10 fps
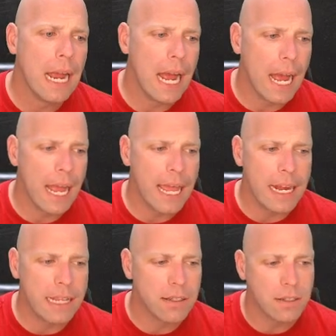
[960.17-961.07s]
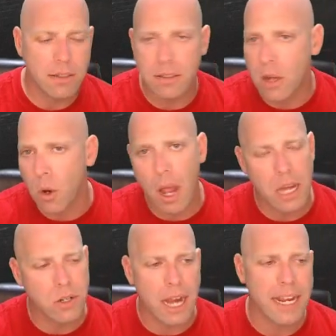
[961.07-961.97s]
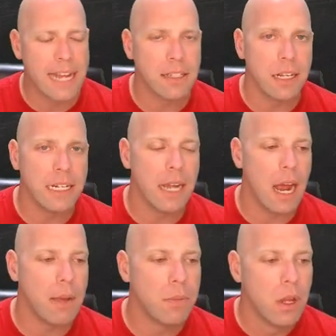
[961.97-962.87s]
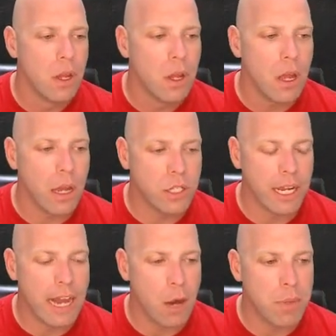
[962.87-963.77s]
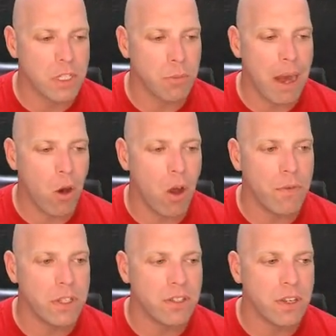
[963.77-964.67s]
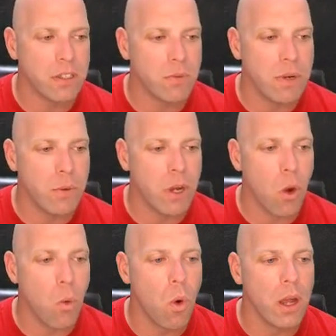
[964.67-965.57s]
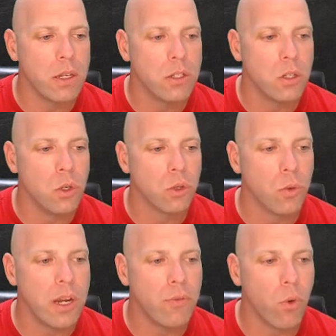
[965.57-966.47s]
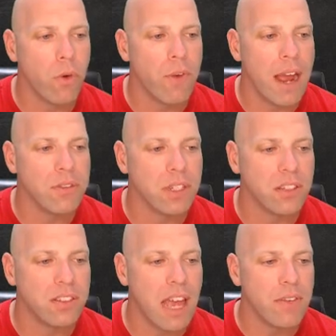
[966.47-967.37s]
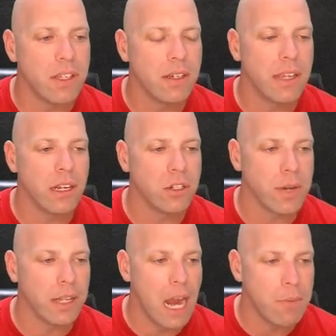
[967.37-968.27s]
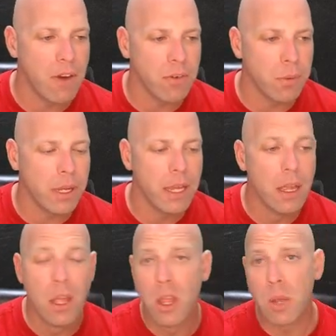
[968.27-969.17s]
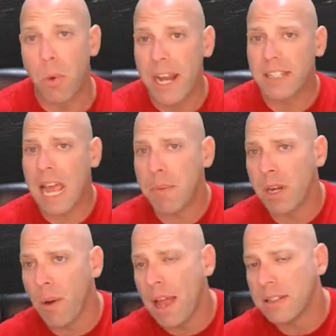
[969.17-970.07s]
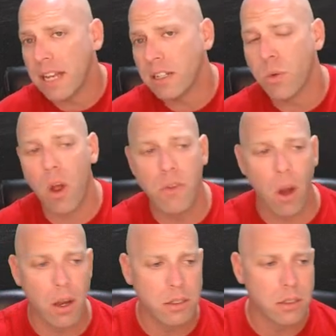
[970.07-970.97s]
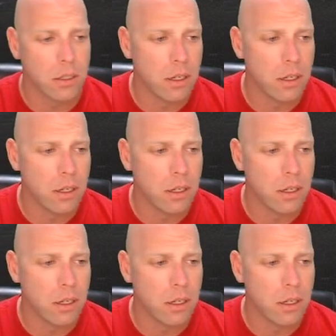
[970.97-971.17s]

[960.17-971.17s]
uh, and it's no contract, cancel anytime. Uh, check it out at Pistol Power Offense System. We would go one, two, three, four, five, six, seven in a straight line, preferably. The break is happening around 10 to 12 yards,